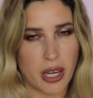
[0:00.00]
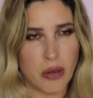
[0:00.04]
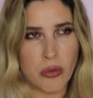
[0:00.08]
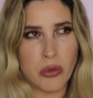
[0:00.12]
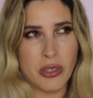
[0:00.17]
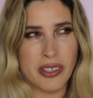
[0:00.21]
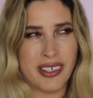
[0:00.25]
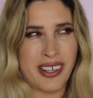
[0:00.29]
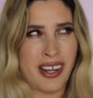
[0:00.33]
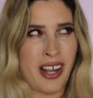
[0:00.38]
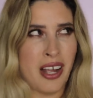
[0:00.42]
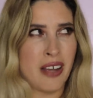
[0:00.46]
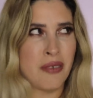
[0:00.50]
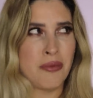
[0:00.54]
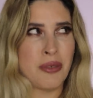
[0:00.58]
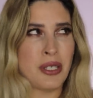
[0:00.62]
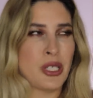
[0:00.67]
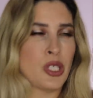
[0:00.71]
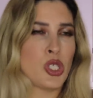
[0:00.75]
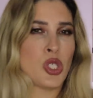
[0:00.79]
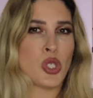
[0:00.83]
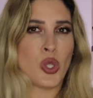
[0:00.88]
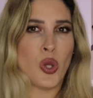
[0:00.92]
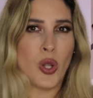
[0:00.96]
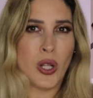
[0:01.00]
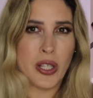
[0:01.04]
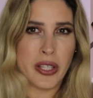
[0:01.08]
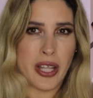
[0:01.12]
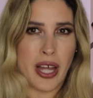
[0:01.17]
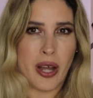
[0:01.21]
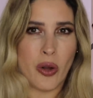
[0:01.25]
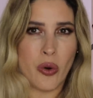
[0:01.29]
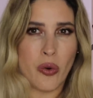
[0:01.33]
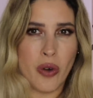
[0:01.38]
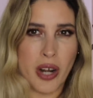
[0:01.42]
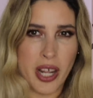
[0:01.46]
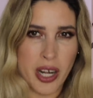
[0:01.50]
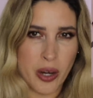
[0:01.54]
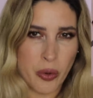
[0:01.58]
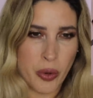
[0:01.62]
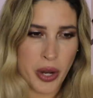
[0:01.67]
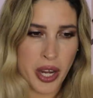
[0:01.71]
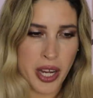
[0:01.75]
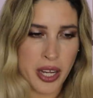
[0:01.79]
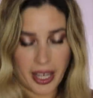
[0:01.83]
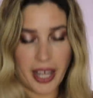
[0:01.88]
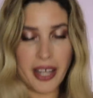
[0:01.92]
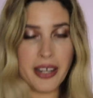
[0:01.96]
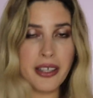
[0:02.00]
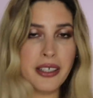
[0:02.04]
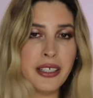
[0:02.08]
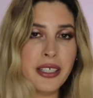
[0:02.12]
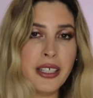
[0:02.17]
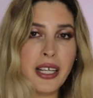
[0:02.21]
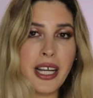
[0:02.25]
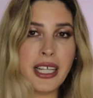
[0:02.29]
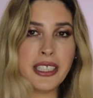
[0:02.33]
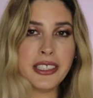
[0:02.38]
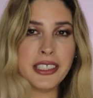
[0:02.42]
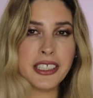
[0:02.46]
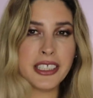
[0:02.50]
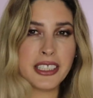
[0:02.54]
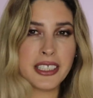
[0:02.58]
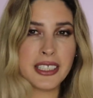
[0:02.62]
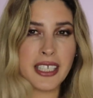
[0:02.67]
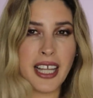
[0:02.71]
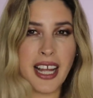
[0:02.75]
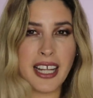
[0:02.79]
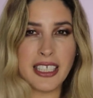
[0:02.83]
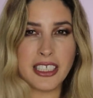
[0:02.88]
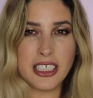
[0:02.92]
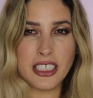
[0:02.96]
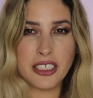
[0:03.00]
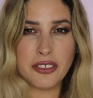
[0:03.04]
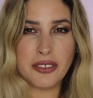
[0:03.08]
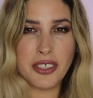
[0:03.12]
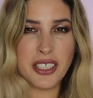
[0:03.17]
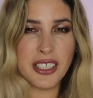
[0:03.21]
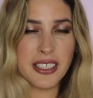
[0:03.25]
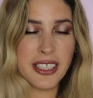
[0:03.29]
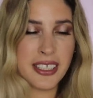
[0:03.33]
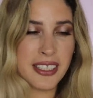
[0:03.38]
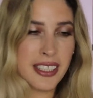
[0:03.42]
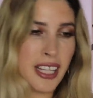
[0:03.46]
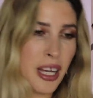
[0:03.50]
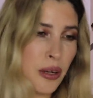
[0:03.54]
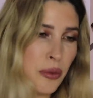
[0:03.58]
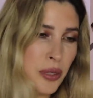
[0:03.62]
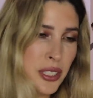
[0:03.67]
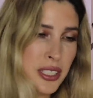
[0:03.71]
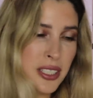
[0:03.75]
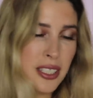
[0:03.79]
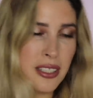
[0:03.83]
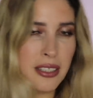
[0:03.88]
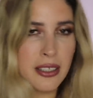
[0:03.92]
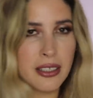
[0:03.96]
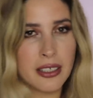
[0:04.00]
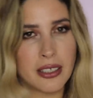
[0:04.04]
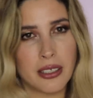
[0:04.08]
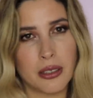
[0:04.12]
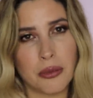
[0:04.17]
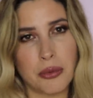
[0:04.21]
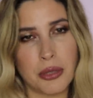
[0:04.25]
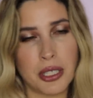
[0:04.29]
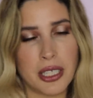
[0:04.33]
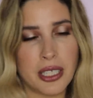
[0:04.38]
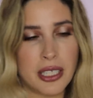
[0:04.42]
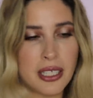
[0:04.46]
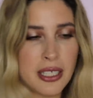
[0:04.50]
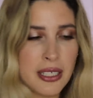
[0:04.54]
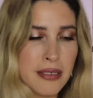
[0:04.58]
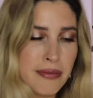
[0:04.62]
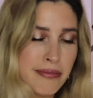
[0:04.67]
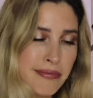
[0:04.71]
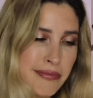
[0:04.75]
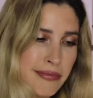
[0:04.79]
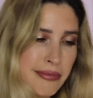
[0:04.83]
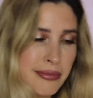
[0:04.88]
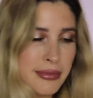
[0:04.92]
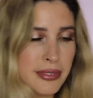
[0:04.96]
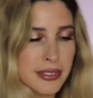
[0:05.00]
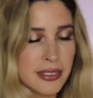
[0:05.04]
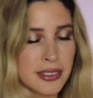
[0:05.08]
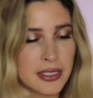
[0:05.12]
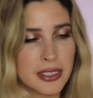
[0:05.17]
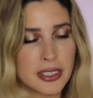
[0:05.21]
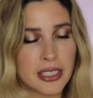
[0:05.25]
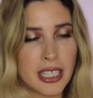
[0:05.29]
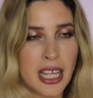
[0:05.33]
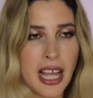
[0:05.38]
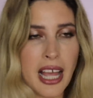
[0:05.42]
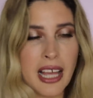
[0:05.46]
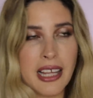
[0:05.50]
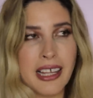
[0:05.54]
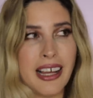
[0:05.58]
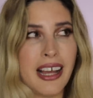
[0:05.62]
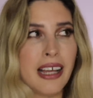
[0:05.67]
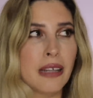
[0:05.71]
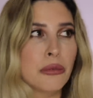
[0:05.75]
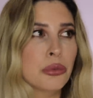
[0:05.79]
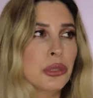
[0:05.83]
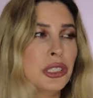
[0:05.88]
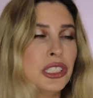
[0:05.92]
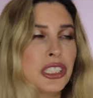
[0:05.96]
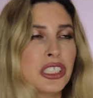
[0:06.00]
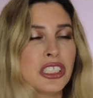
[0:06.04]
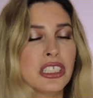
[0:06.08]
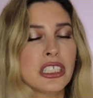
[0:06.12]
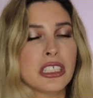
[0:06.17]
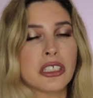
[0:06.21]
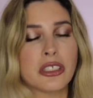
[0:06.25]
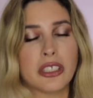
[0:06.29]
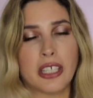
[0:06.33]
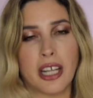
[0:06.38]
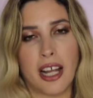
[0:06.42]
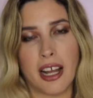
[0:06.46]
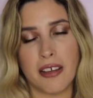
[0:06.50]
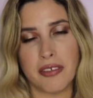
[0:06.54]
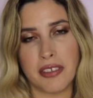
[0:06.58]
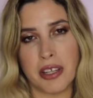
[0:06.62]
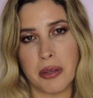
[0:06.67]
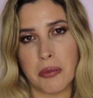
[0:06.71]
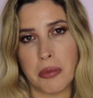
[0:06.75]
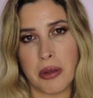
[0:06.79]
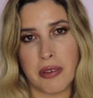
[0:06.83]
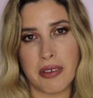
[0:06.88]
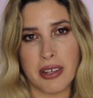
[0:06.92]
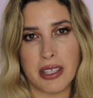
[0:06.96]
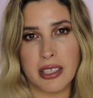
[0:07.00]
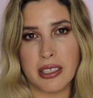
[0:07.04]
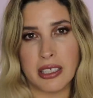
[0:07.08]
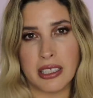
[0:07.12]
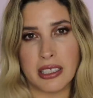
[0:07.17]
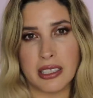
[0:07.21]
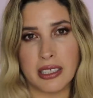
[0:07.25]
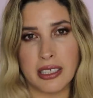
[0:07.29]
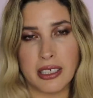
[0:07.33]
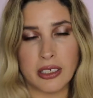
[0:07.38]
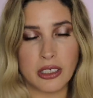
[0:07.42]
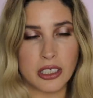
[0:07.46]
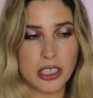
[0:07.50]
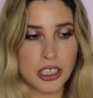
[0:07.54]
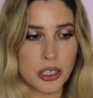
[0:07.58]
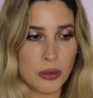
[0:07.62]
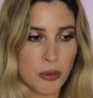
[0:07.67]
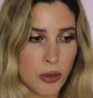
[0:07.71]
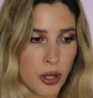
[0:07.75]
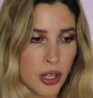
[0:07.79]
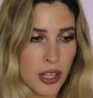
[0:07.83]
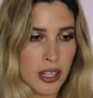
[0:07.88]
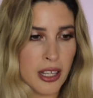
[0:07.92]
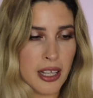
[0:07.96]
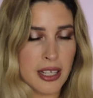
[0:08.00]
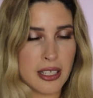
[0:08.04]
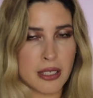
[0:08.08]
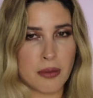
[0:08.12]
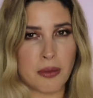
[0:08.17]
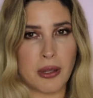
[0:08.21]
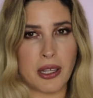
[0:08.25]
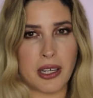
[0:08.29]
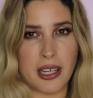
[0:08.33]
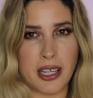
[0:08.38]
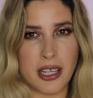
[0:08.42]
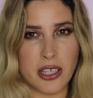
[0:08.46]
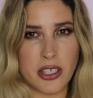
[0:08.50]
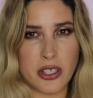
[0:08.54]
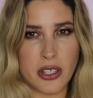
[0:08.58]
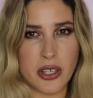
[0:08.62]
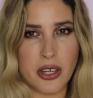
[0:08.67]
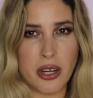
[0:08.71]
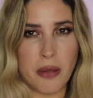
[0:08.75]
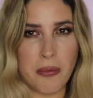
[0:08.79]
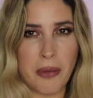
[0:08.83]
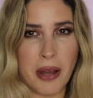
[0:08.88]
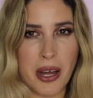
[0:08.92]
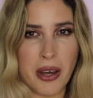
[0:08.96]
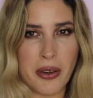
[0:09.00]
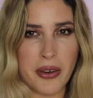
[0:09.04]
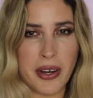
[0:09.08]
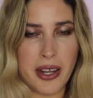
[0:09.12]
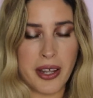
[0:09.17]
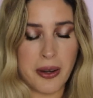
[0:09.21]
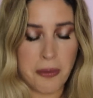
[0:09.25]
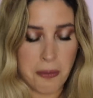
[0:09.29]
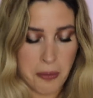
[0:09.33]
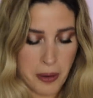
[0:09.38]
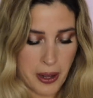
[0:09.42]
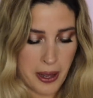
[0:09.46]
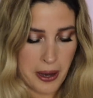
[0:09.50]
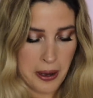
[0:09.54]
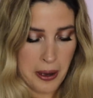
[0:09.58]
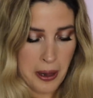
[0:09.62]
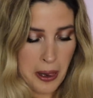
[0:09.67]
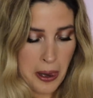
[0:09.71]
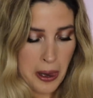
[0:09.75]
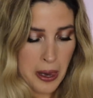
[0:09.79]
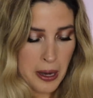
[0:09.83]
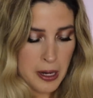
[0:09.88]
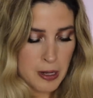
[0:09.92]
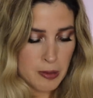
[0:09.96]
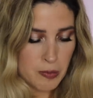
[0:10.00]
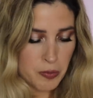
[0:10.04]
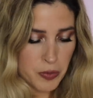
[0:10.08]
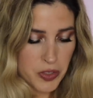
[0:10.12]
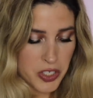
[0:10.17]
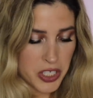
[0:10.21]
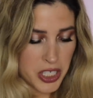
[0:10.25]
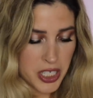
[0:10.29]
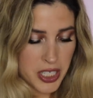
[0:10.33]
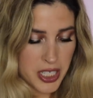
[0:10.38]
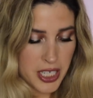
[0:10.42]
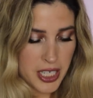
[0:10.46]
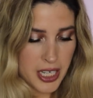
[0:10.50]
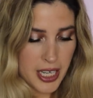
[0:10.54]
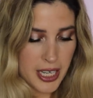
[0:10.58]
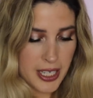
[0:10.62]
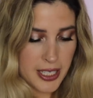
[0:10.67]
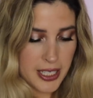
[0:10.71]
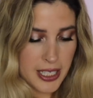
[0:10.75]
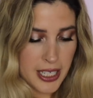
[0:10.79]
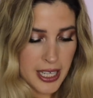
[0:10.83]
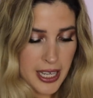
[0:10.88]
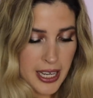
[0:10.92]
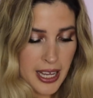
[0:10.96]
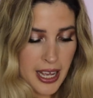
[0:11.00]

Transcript: It wouldn't have been sold out right away. I don't know. I just, I just feel that that was a little bit, well, I wish she could have done maybe a little small explanation about it, but she didn't.